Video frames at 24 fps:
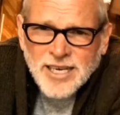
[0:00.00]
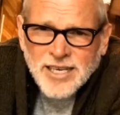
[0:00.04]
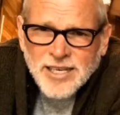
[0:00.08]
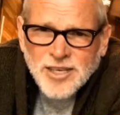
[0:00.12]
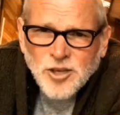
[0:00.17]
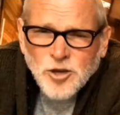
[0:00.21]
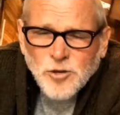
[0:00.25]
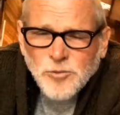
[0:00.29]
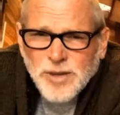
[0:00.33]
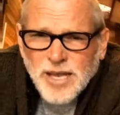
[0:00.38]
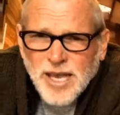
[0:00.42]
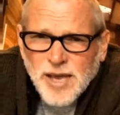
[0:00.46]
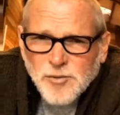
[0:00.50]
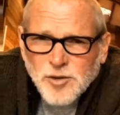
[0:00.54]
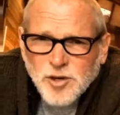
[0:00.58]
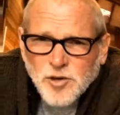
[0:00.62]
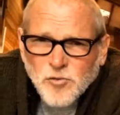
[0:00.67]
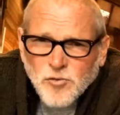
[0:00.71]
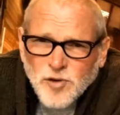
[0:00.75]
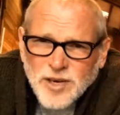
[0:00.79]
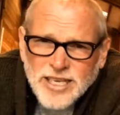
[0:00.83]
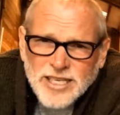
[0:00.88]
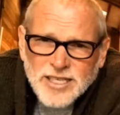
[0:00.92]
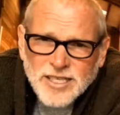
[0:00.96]
you'll be able to
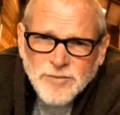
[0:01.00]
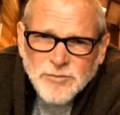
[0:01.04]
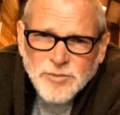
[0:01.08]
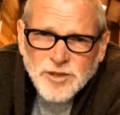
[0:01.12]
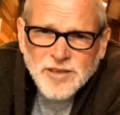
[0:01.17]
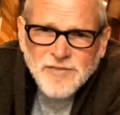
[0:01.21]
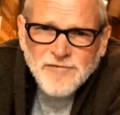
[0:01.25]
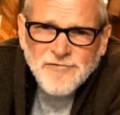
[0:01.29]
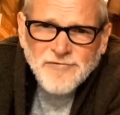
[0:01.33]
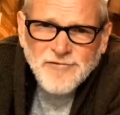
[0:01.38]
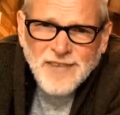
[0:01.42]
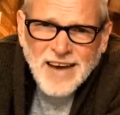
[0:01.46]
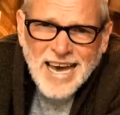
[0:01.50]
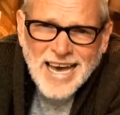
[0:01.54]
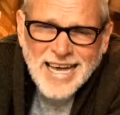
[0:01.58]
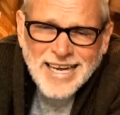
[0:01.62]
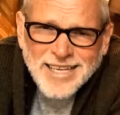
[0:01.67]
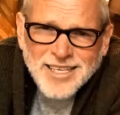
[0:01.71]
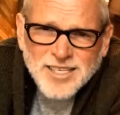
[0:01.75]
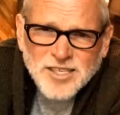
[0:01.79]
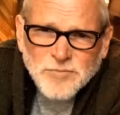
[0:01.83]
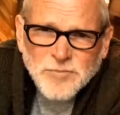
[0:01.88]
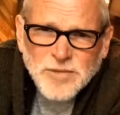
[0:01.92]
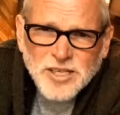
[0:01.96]
read some of the
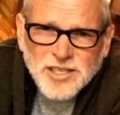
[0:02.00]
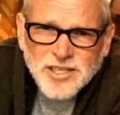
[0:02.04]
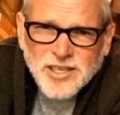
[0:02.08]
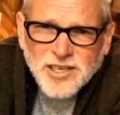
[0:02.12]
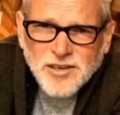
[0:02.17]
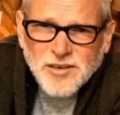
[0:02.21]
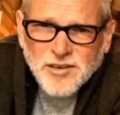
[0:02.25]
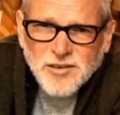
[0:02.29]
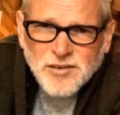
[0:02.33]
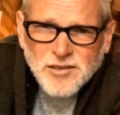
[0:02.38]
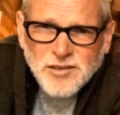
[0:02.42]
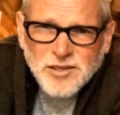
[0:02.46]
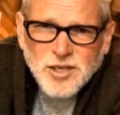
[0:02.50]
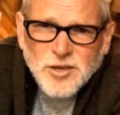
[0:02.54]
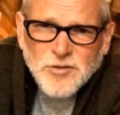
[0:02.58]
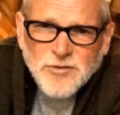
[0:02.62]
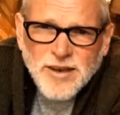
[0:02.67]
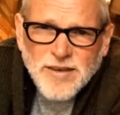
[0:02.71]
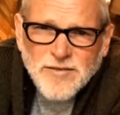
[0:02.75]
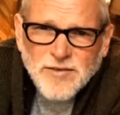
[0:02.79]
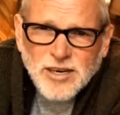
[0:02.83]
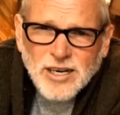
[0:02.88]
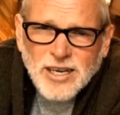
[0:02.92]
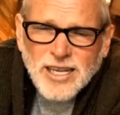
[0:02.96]
finest material you've
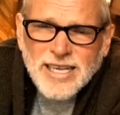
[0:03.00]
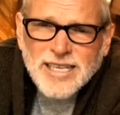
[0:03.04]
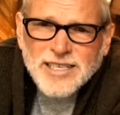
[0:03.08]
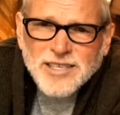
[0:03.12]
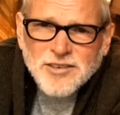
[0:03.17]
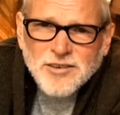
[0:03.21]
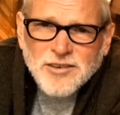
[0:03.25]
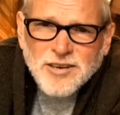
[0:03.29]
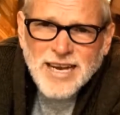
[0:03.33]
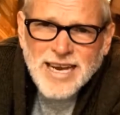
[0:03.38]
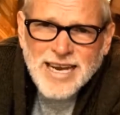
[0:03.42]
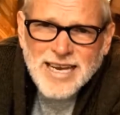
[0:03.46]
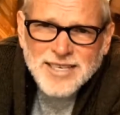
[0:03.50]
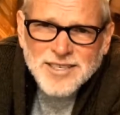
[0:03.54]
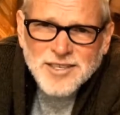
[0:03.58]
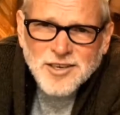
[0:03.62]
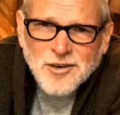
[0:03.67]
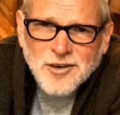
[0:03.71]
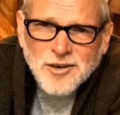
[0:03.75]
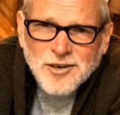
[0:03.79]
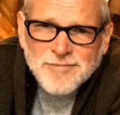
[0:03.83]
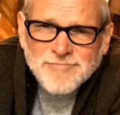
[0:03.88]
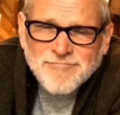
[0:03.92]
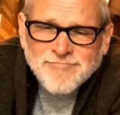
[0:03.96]
ever laid your eyes
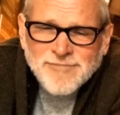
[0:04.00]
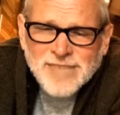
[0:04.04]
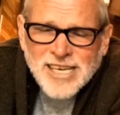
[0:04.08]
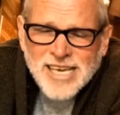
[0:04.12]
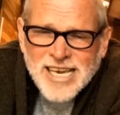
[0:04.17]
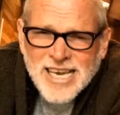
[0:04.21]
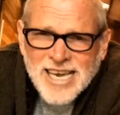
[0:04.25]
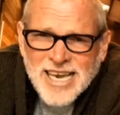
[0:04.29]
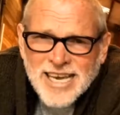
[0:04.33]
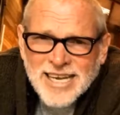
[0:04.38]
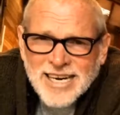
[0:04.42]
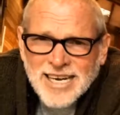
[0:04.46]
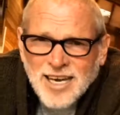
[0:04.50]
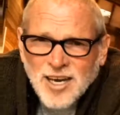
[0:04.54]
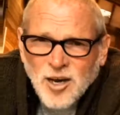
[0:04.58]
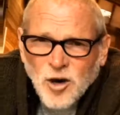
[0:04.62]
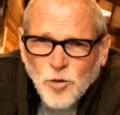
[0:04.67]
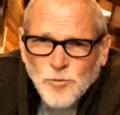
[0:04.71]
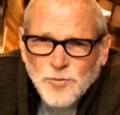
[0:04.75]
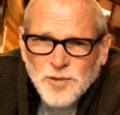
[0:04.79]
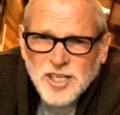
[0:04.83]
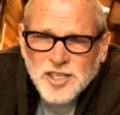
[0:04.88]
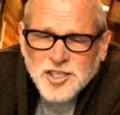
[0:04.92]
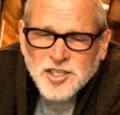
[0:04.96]
on, and I
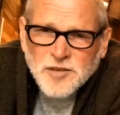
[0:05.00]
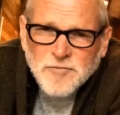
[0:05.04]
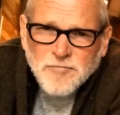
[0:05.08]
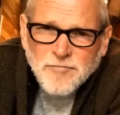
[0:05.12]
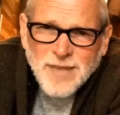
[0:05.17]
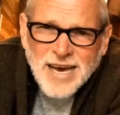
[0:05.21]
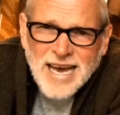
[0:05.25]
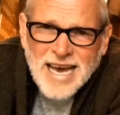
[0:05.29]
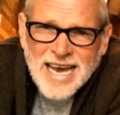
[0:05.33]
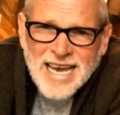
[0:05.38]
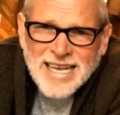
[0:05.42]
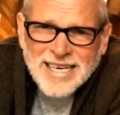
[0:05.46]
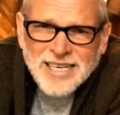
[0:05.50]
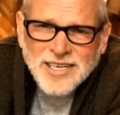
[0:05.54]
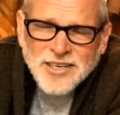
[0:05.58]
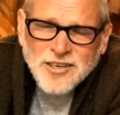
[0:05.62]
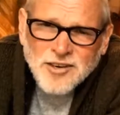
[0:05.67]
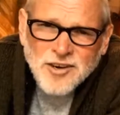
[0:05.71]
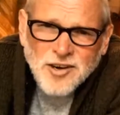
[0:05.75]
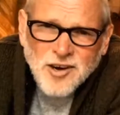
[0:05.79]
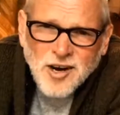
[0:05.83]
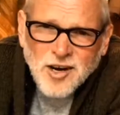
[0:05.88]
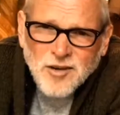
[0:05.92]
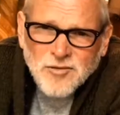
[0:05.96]
hope that your mind and
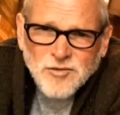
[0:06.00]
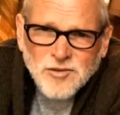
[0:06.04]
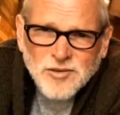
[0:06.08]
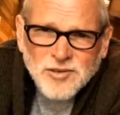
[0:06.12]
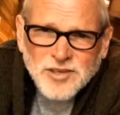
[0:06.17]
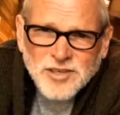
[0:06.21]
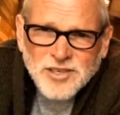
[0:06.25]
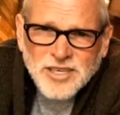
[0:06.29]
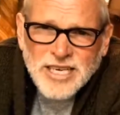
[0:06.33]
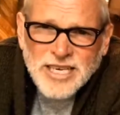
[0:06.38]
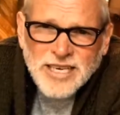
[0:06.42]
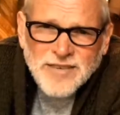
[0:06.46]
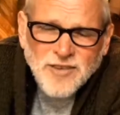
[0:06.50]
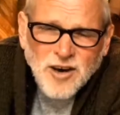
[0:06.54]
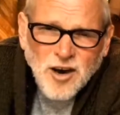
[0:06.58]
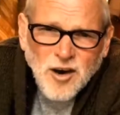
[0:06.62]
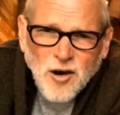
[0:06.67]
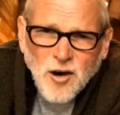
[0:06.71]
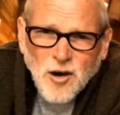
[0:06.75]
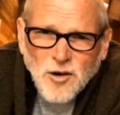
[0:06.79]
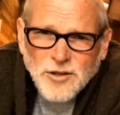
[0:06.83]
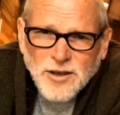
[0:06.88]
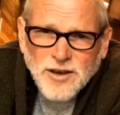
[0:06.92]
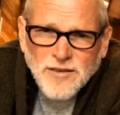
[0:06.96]
your heart will receive
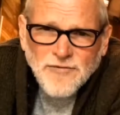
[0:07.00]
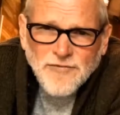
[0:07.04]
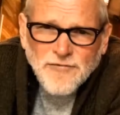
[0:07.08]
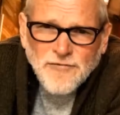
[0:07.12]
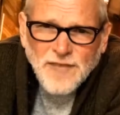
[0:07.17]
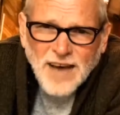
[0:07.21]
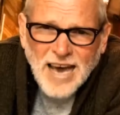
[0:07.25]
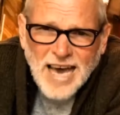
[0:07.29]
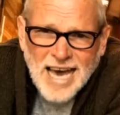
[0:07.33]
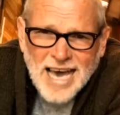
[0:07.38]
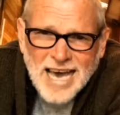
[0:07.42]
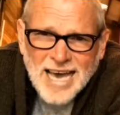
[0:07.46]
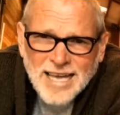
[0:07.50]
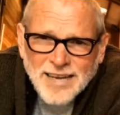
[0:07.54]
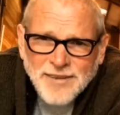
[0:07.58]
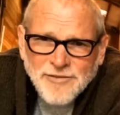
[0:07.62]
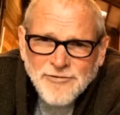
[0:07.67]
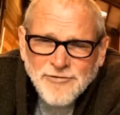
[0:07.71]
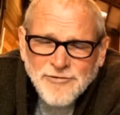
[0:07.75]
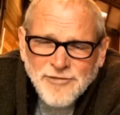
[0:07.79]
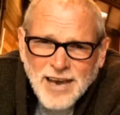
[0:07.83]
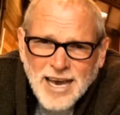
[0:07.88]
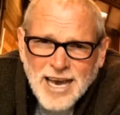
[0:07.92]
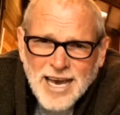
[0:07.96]
all the
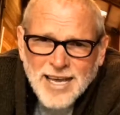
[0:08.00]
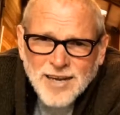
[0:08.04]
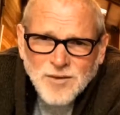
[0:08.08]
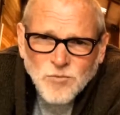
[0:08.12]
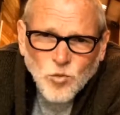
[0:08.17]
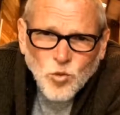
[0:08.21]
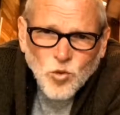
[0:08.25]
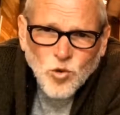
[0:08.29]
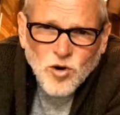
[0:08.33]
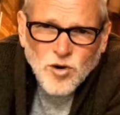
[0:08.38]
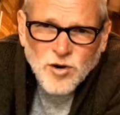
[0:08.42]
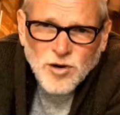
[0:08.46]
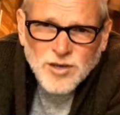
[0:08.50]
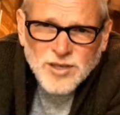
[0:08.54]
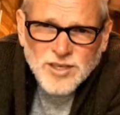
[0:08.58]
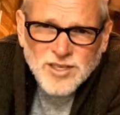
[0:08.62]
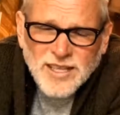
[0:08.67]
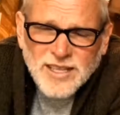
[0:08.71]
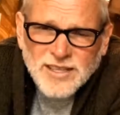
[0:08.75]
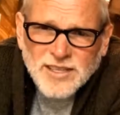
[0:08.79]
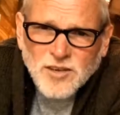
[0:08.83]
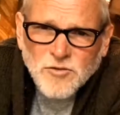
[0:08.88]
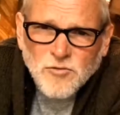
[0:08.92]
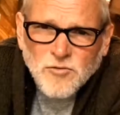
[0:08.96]
fine words
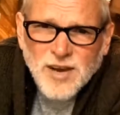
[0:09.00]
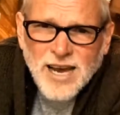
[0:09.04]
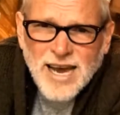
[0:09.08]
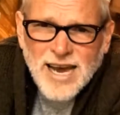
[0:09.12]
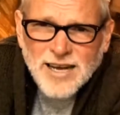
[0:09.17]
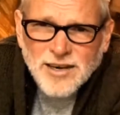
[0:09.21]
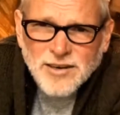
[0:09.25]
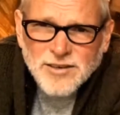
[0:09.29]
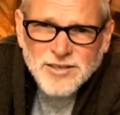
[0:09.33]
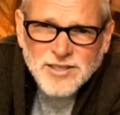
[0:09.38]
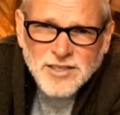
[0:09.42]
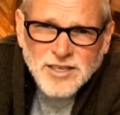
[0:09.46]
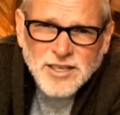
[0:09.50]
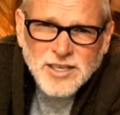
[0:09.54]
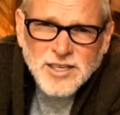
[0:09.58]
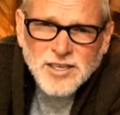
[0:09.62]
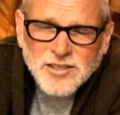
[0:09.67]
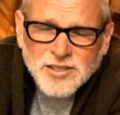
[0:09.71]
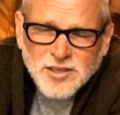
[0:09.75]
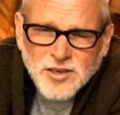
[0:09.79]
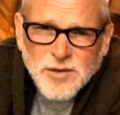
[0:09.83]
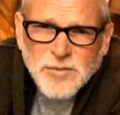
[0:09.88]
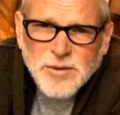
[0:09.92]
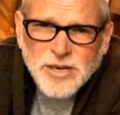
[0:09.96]
that the writers, the
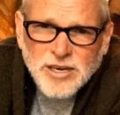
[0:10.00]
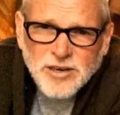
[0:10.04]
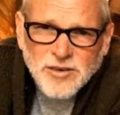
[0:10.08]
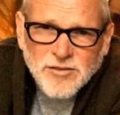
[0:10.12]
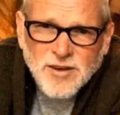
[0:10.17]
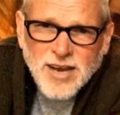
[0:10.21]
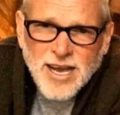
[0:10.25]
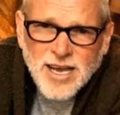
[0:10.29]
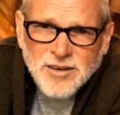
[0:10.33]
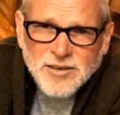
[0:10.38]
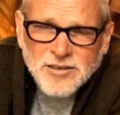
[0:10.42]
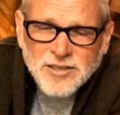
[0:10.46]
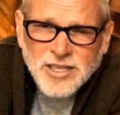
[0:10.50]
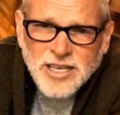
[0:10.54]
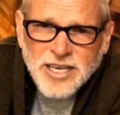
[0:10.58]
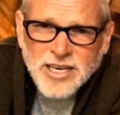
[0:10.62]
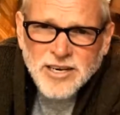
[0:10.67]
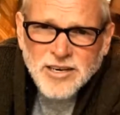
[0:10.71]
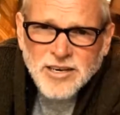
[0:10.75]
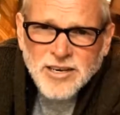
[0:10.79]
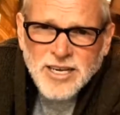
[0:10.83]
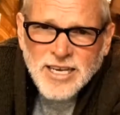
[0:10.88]
contributing writers there,